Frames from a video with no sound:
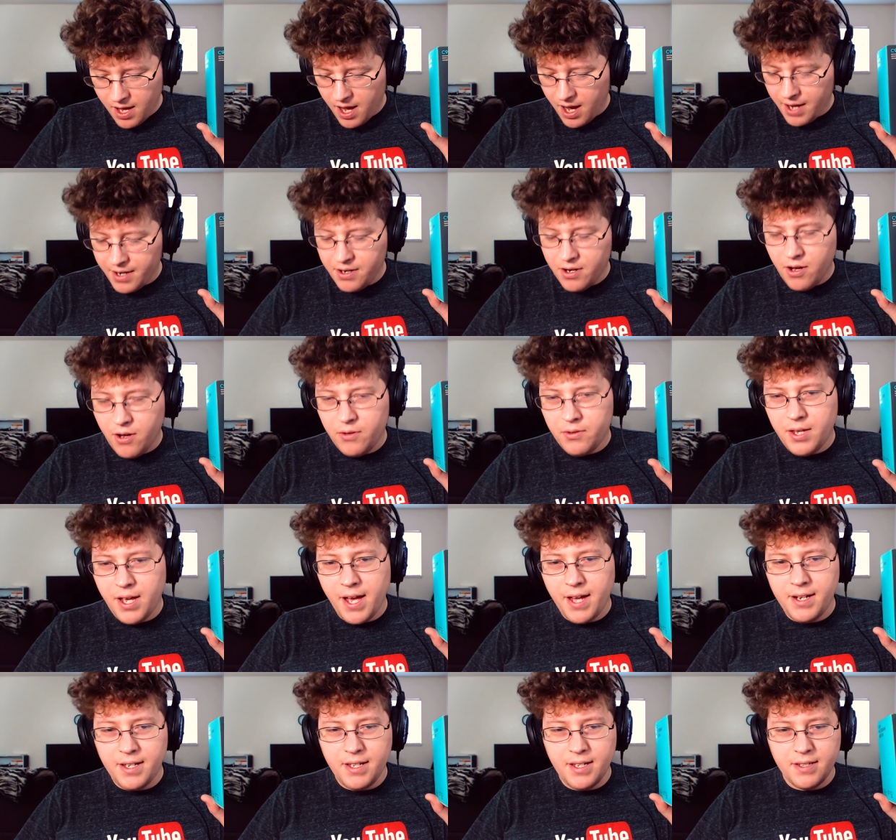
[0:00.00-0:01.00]
I know
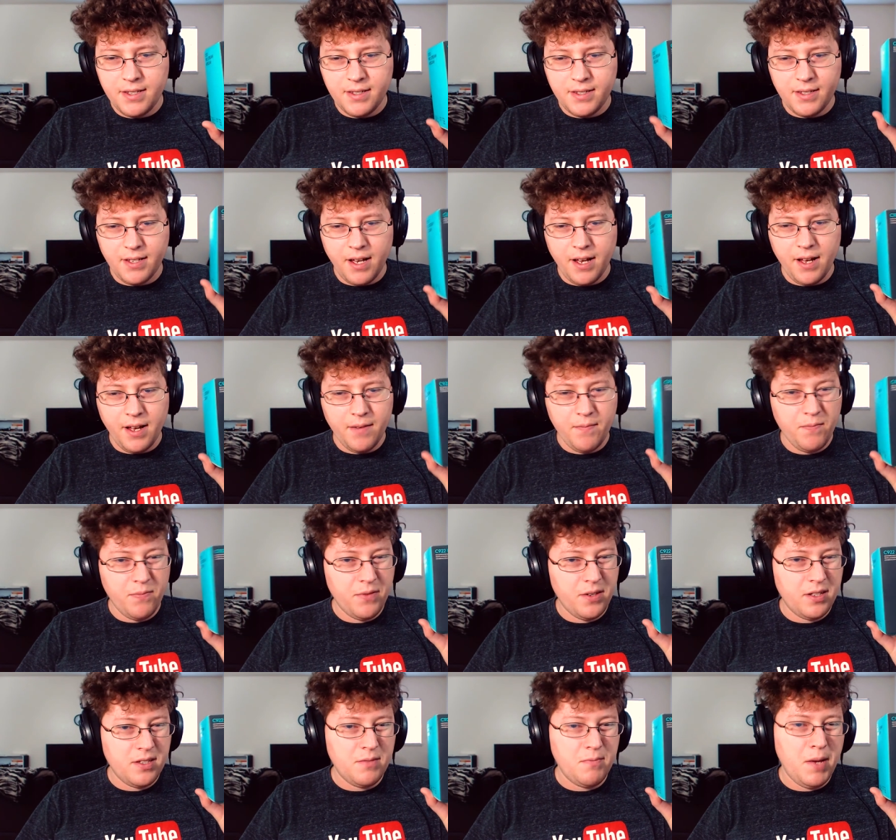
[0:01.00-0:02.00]
that
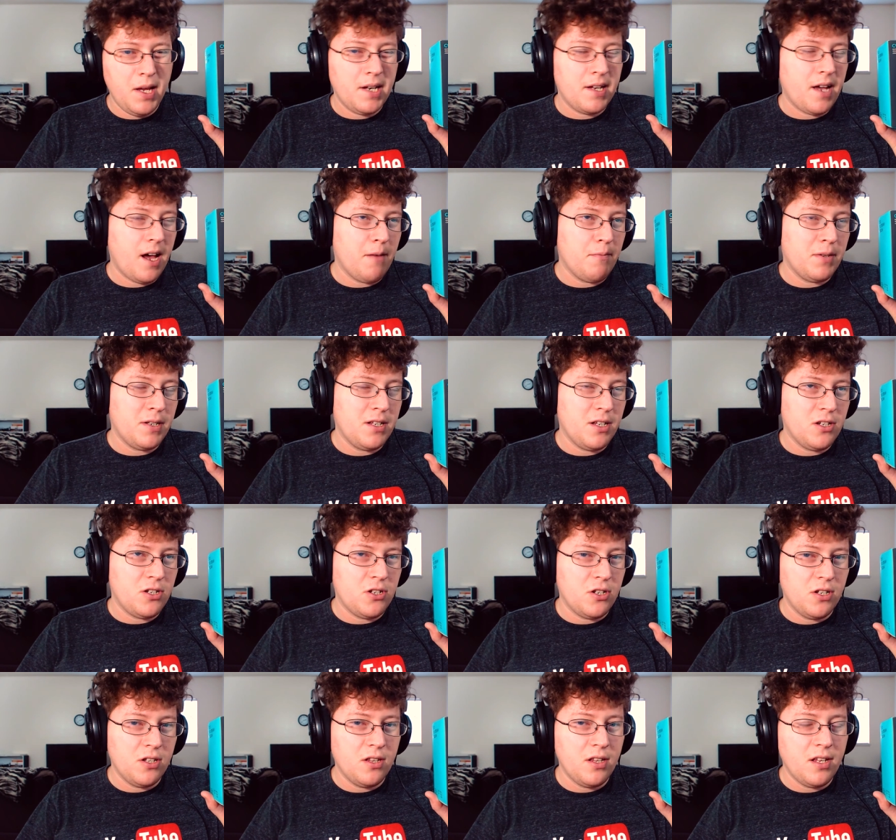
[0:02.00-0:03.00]
its main
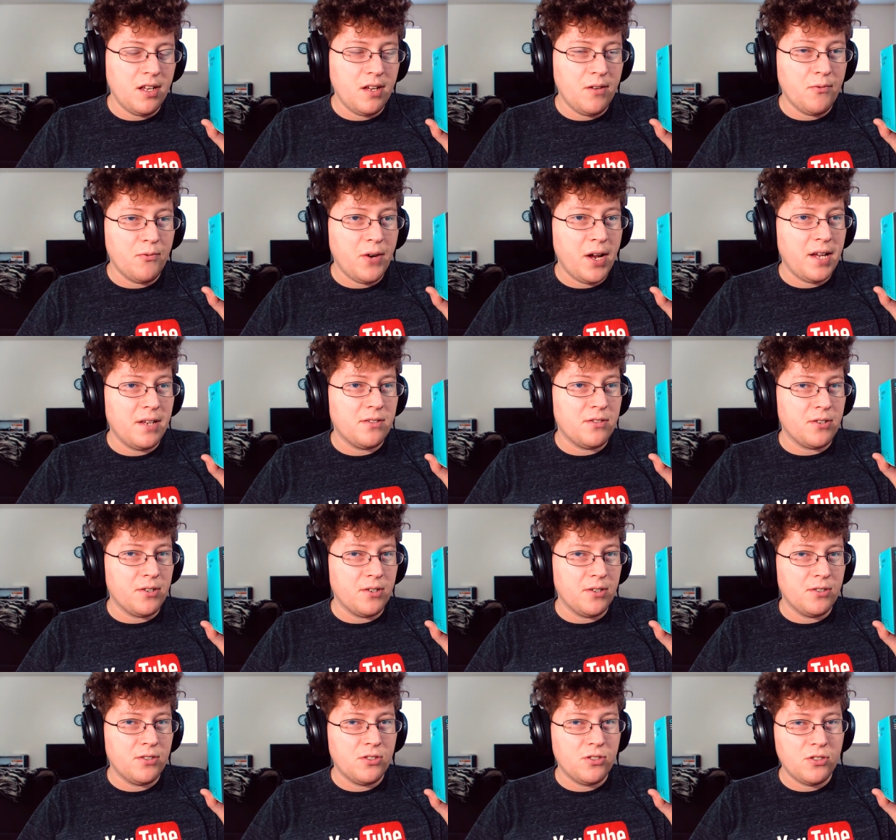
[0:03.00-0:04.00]
competition, the
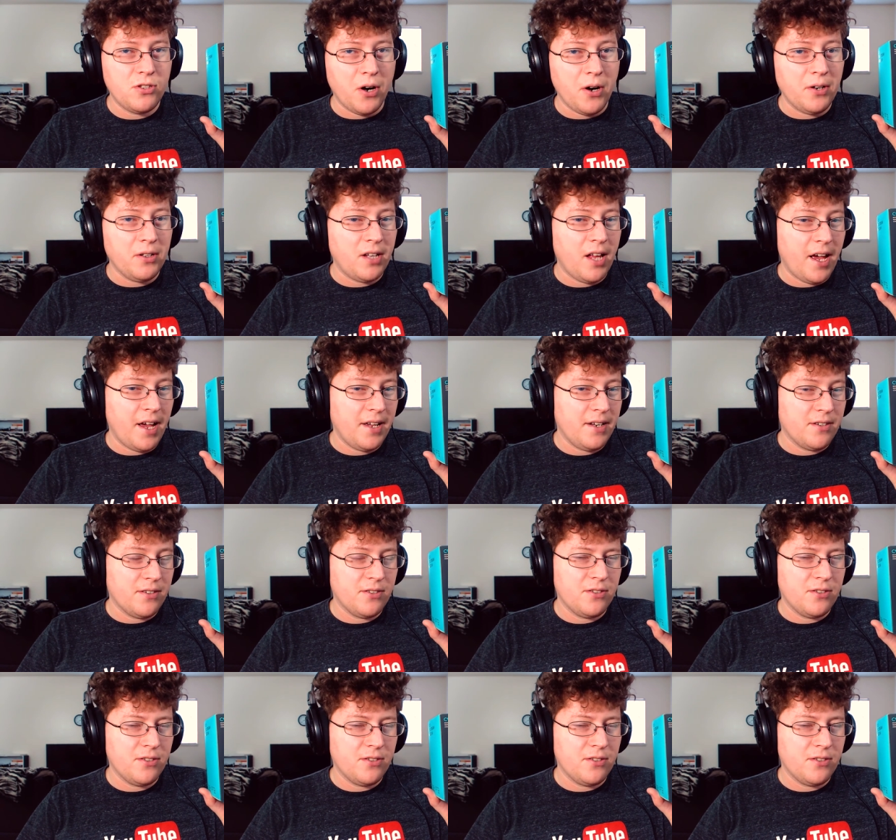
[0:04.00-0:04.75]
Razer Starlight,